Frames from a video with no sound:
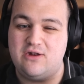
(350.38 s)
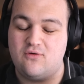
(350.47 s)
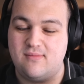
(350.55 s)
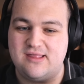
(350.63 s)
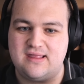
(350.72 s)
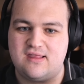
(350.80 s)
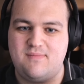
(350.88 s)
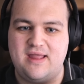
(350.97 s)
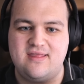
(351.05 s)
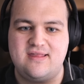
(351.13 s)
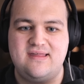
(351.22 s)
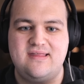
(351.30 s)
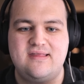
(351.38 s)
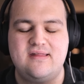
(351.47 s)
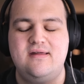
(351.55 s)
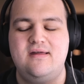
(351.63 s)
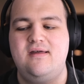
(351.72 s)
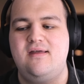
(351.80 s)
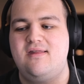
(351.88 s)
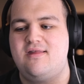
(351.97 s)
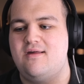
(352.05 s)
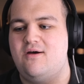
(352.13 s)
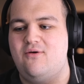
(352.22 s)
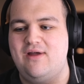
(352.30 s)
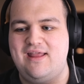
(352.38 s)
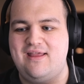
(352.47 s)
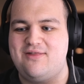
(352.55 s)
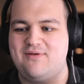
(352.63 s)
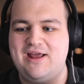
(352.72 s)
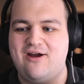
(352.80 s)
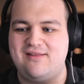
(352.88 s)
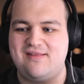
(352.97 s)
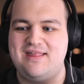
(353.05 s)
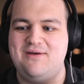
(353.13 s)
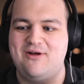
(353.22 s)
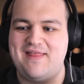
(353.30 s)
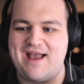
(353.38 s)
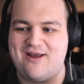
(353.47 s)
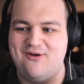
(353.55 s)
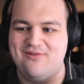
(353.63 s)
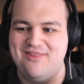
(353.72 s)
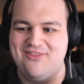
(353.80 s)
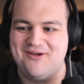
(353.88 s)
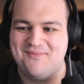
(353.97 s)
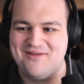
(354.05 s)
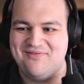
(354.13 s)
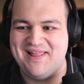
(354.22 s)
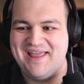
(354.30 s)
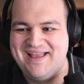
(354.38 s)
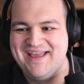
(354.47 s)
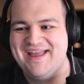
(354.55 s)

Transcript: enormous expenses. So it's really hard to see where that goes in terms of like